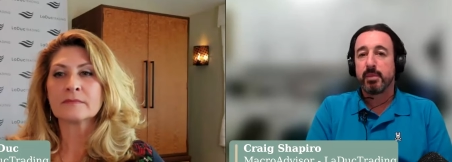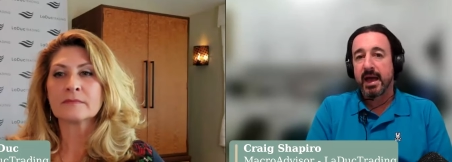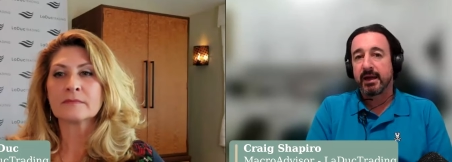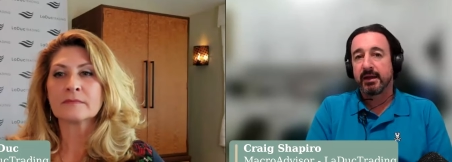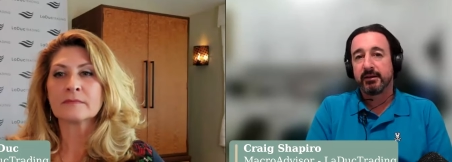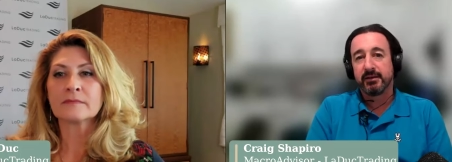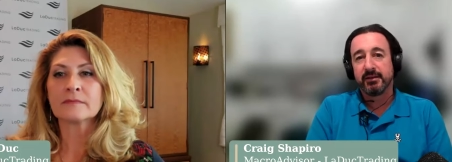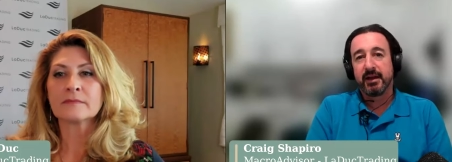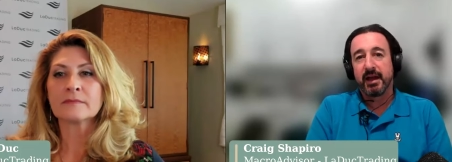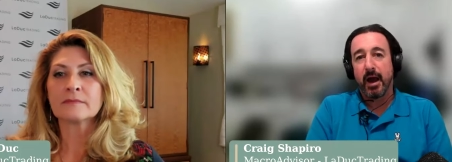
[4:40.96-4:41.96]
Speaker 1: bad
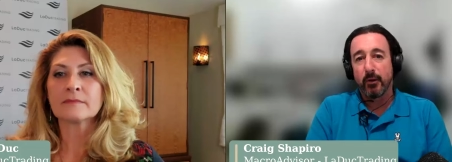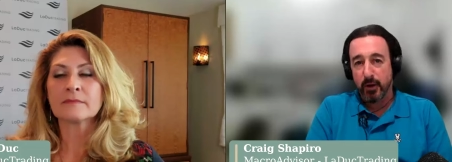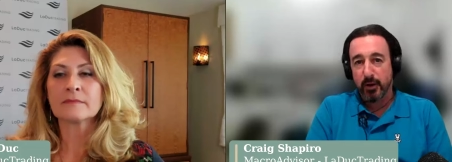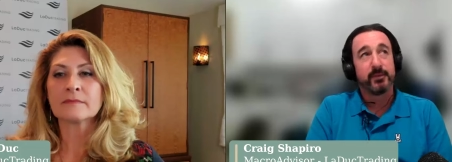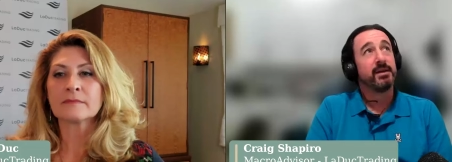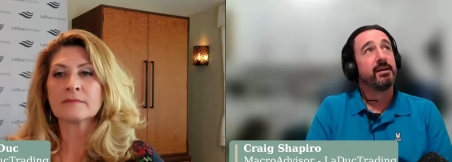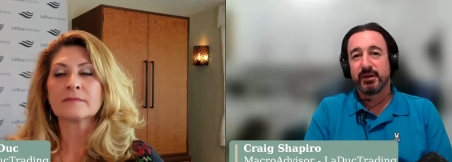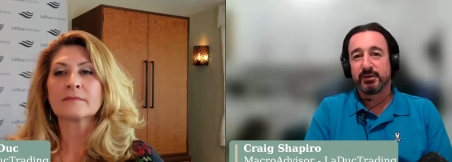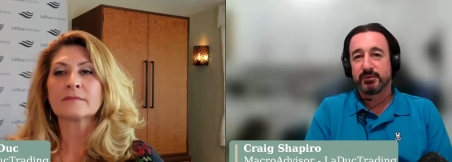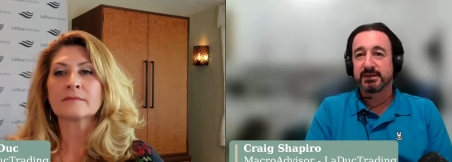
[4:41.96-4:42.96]
outcome.
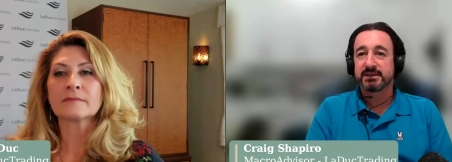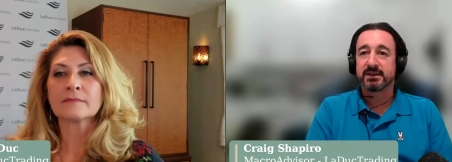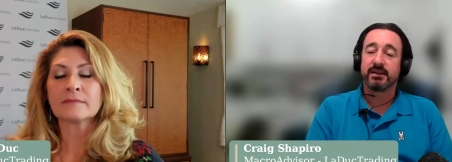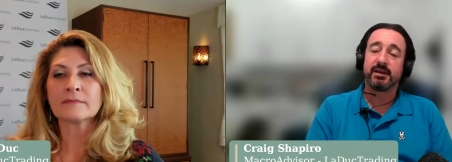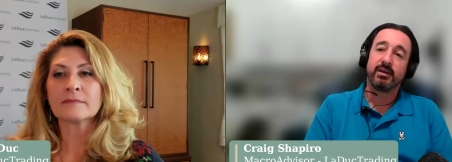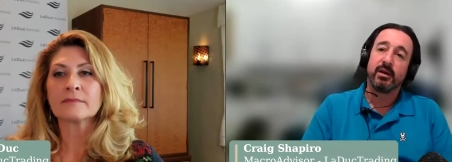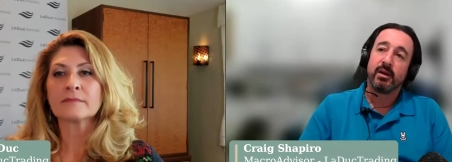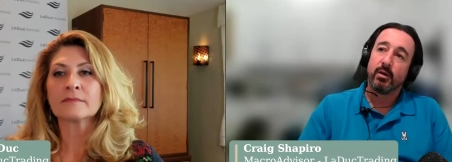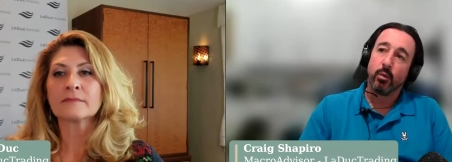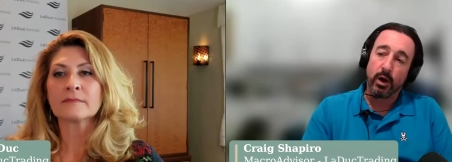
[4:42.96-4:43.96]
It's basically
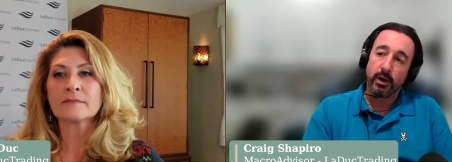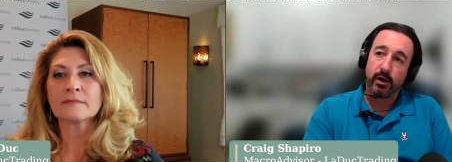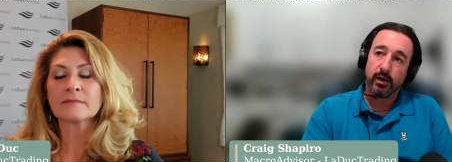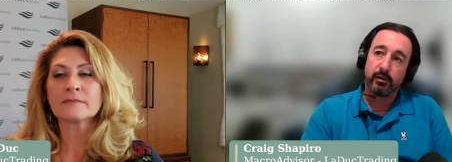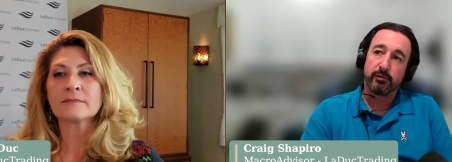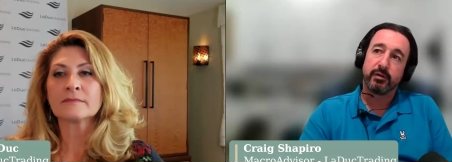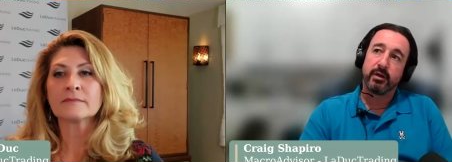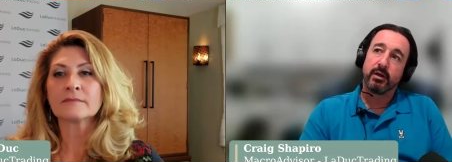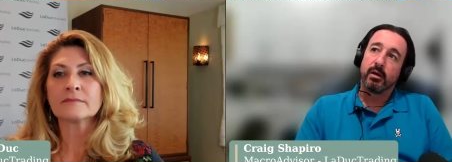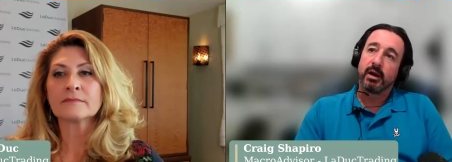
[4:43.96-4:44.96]
one of
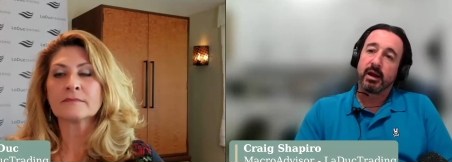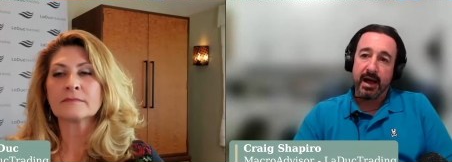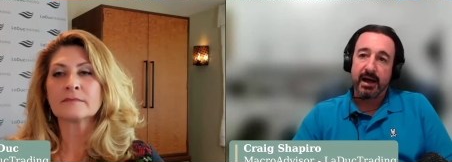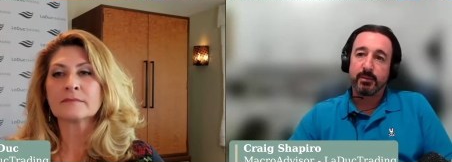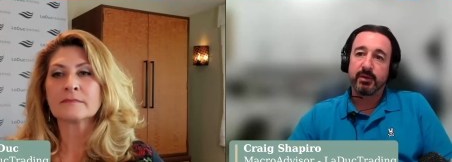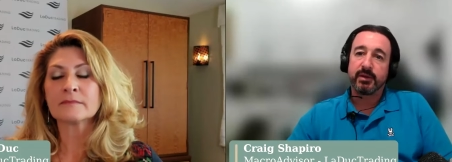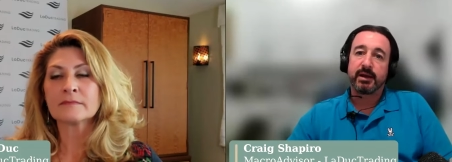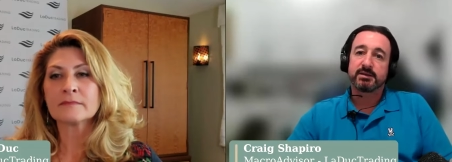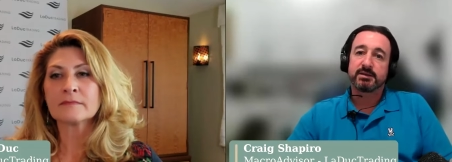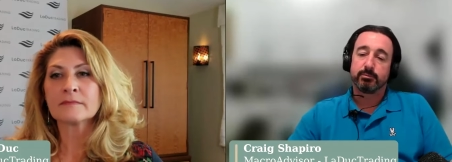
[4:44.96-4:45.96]
an economy that
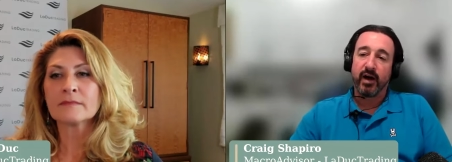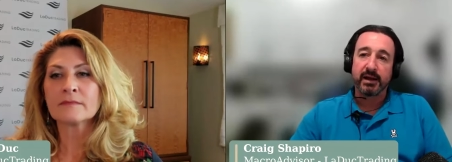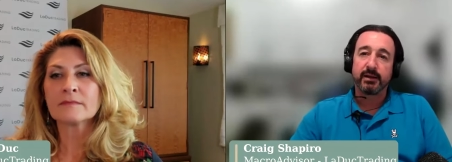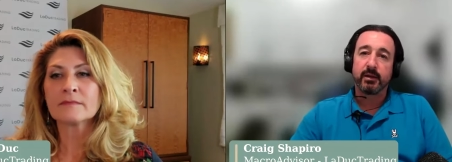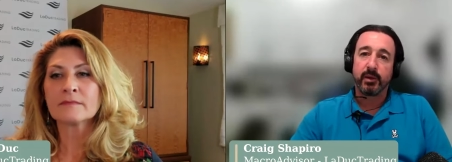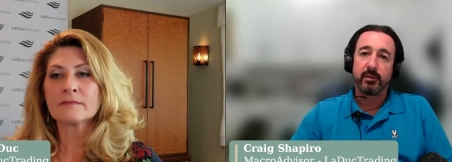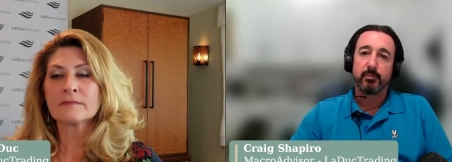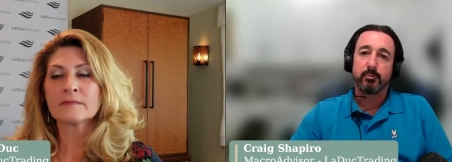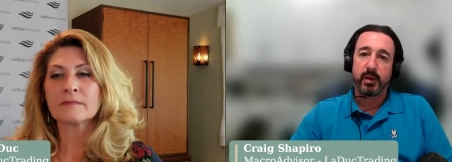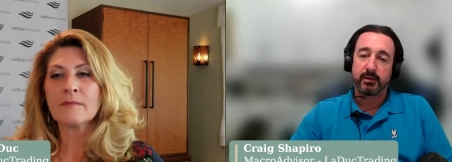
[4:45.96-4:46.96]
is finally
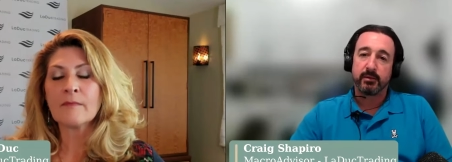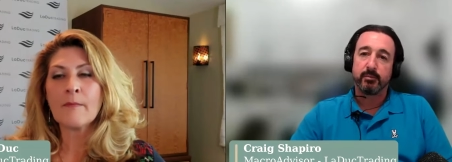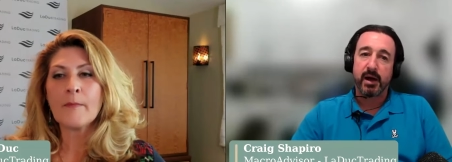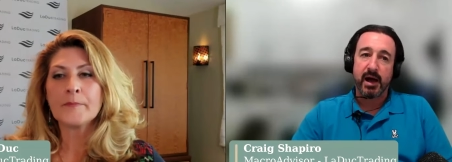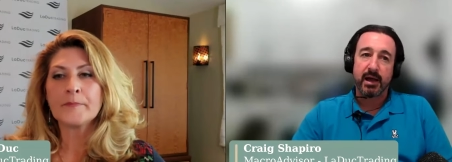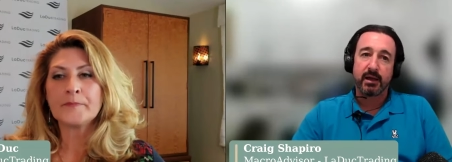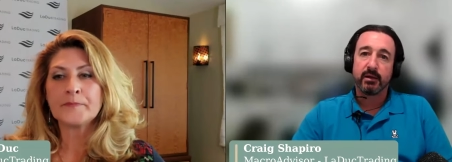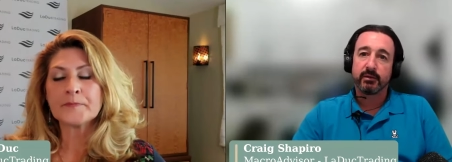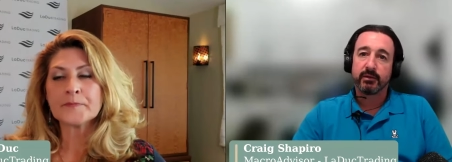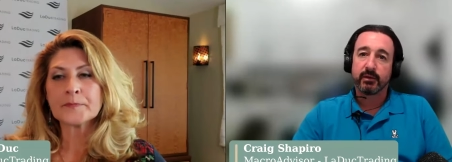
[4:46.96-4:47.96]
being bitten by
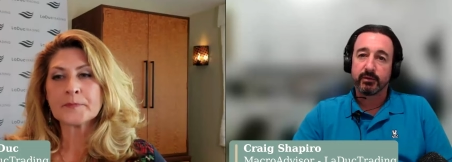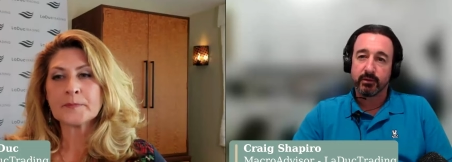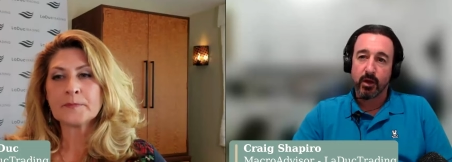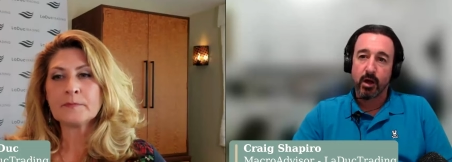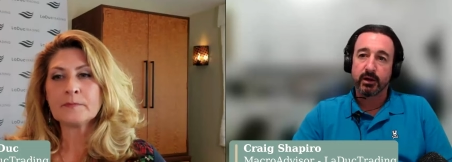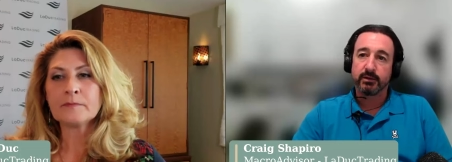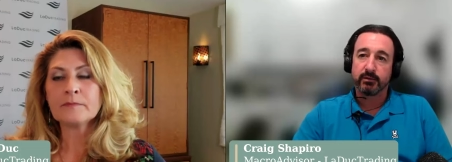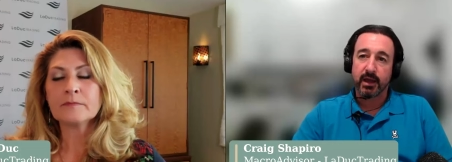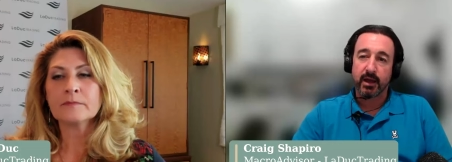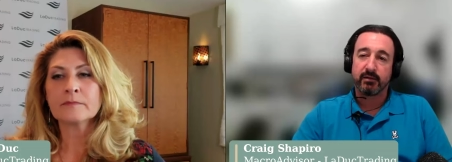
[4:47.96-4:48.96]
the long and,
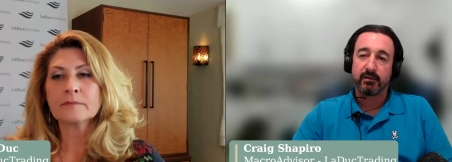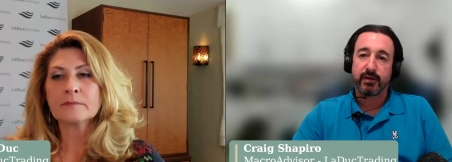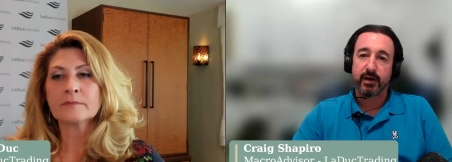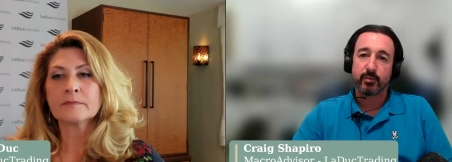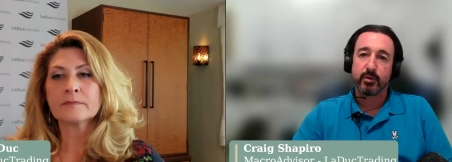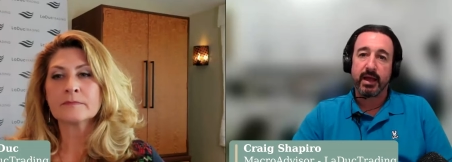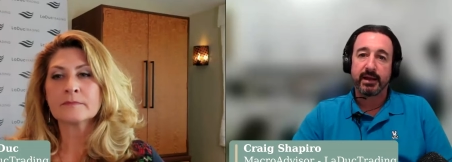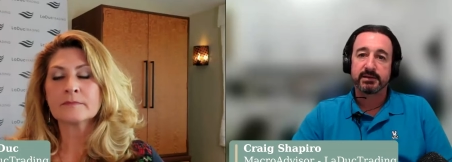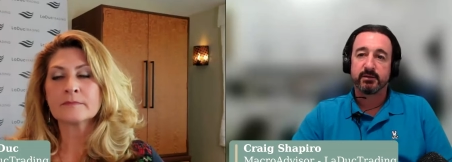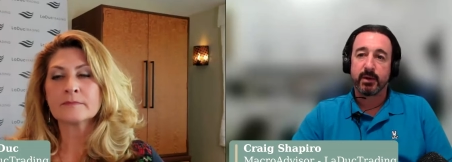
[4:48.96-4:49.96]
le- and variable
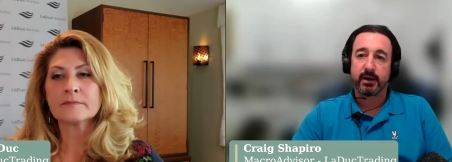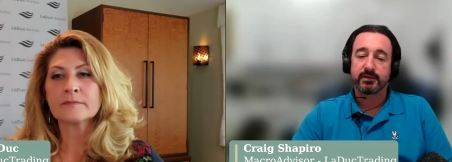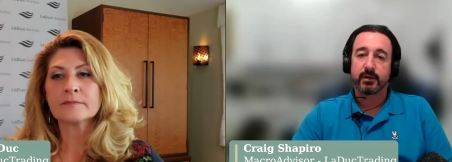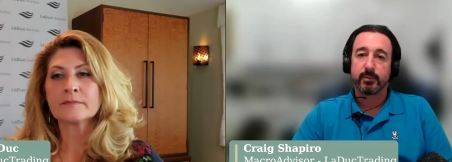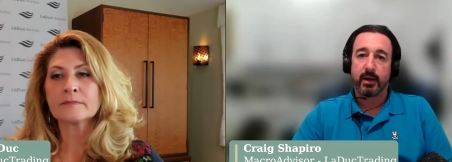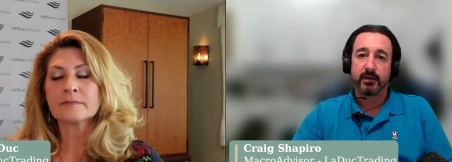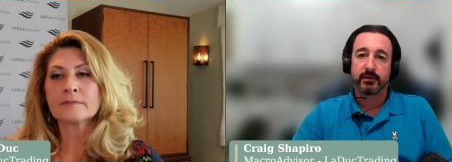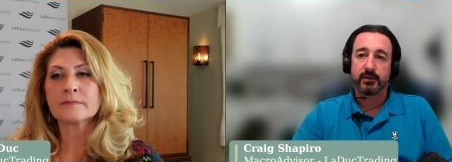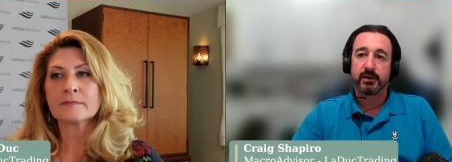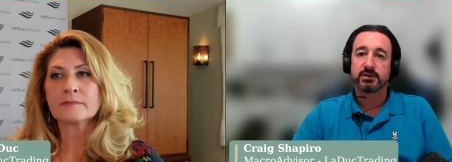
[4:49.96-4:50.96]
lags of monetary
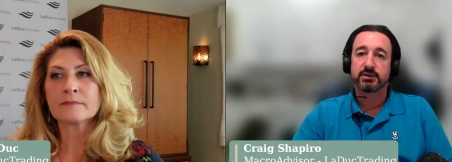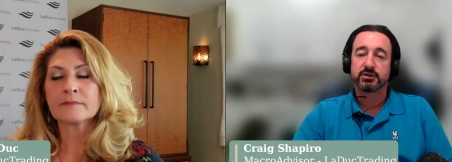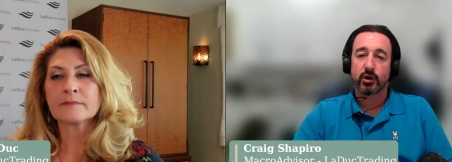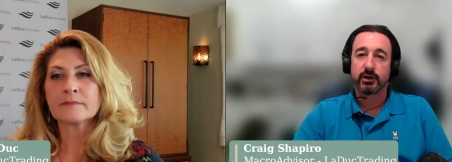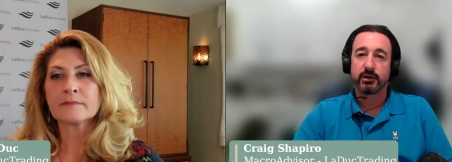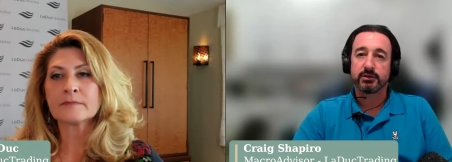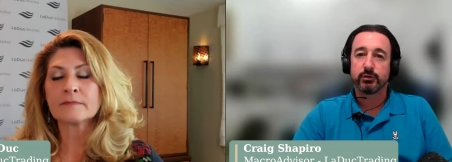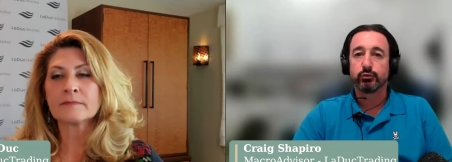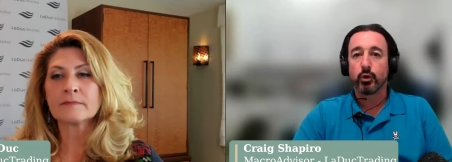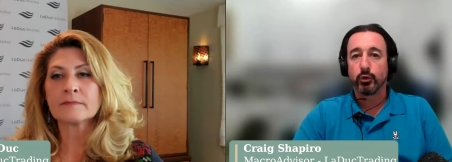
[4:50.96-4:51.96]
policy is starting to
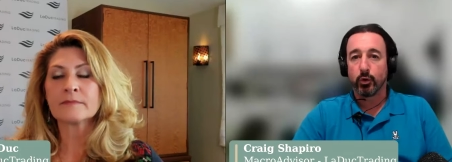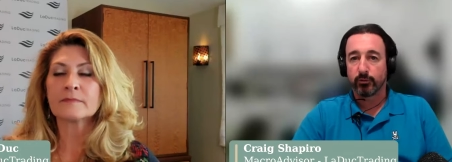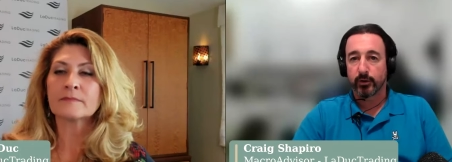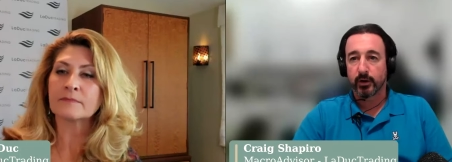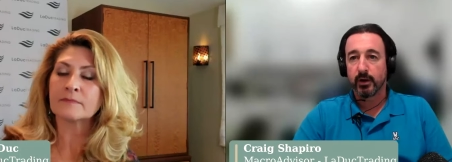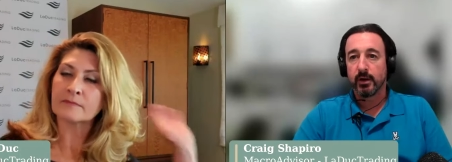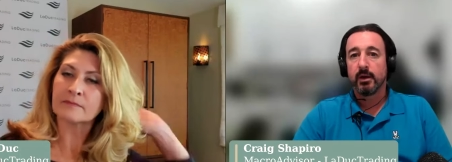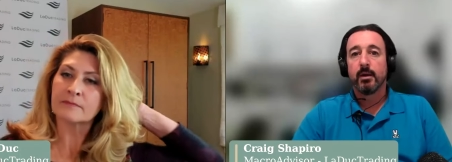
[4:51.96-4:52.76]
roll over